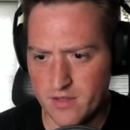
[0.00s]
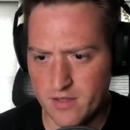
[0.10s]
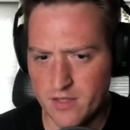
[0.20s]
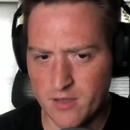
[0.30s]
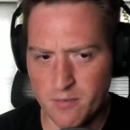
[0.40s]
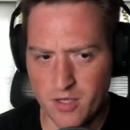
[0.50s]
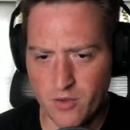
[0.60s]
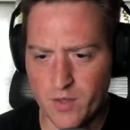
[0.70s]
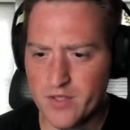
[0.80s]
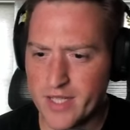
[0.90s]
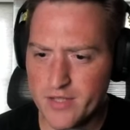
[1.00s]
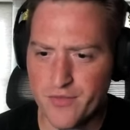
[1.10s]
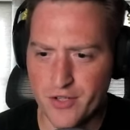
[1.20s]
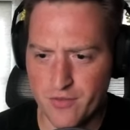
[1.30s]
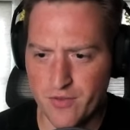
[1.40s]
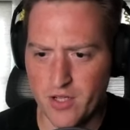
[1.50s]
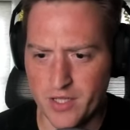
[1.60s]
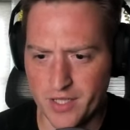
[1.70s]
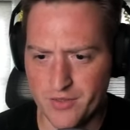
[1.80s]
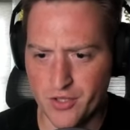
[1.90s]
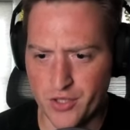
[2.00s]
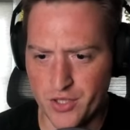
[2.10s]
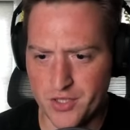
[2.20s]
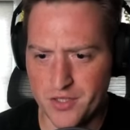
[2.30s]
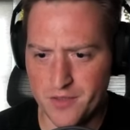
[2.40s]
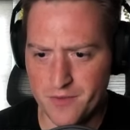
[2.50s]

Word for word: Um, but otherwise, I guess Fear of Falling is a good